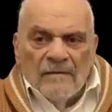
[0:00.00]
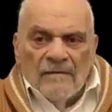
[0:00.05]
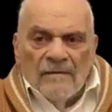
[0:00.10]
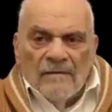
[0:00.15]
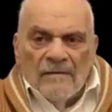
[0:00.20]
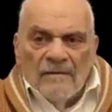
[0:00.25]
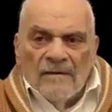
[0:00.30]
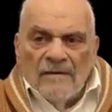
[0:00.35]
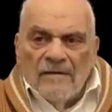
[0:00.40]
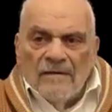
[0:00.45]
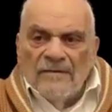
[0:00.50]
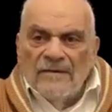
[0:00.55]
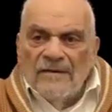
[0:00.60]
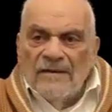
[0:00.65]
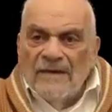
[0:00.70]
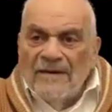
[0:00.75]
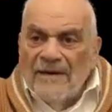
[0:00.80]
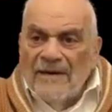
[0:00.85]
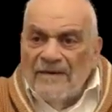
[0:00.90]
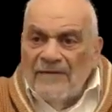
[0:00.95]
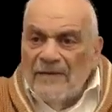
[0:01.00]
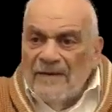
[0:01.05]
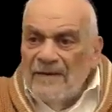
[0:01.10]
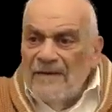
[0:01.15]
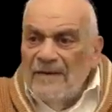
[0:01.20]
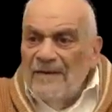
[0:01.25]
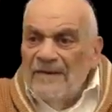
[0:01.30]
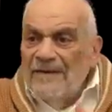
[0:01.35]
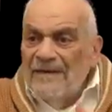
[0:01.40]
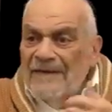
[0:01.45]
There's
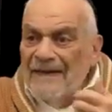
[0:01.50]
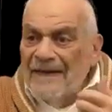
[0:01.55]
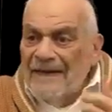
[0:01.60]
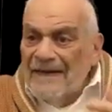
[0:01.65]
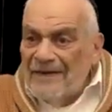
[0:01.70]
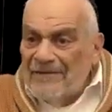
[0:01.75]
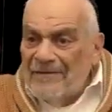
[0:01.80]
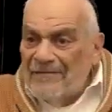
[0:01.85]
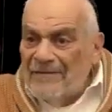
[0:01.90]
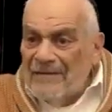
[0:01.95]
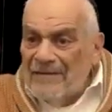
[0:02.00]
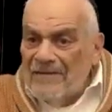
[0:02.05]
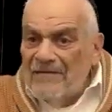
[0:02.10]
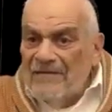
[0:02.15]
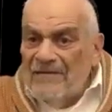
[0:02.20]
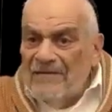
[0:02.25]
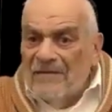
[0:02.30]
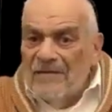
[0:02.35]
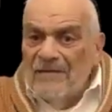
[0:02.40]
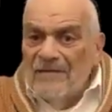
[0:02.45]
nothing inherent